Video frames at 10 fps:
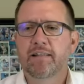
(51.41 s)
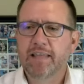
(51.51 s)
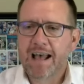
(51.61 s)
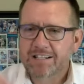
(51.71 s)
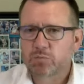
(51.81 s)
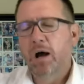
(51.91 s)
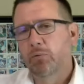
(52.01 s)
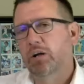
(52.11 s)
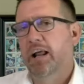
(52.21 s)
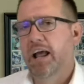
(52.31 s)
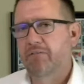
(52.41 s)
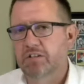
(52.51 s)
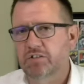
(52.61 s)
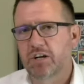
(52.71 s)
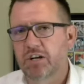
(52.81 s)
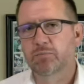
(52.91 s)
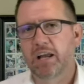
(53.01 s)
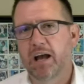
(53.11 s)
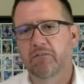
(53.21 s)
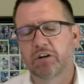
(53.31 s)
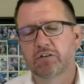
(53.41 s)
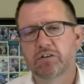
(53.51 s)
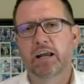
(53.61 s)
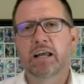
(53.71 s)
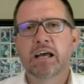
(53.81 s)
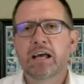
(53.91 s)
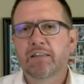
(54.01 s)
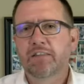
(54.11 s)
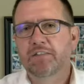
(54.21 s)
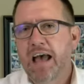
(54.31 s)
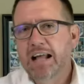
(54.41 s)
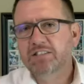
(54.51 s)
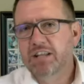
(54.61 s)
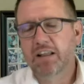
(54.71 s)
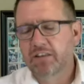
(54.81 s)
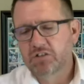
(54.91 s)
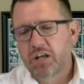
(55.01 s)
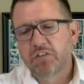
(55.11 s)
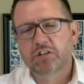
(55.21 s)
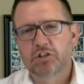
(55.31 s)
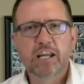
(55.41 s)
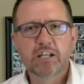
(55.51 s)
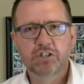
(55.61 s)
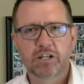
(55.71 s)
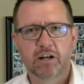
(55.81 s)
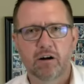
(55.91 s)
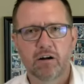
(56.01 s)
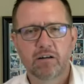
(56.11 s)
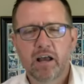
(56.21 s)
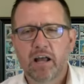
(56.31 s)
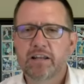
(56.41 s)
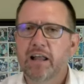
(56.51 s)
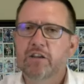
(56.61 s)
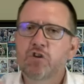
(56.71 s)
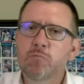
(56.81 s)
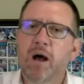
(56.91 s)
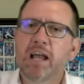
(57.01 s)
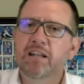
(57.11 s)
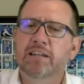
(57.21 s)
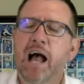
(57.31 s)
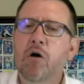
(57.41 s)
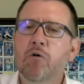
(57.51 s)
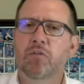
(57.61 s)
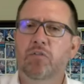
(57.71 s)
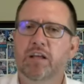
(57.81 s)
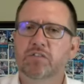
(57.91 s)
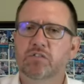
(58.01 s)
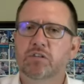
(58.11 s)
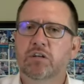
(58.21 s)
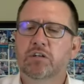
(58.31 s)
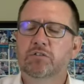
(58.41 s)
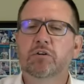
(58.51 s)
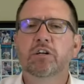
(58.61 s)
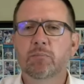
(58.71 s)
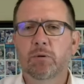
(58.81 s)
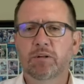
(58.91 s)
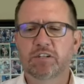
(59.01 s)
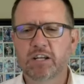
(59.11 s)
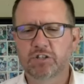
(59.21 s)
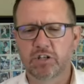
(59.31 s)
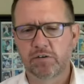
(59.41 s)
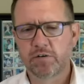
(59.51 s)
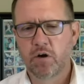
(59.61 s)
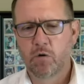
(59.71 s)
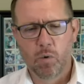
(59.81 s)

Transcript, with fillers: And that's why we're going to have the discussion we have here today. That's not, there's nothing changing here. And yet you might encounter this during your implementation.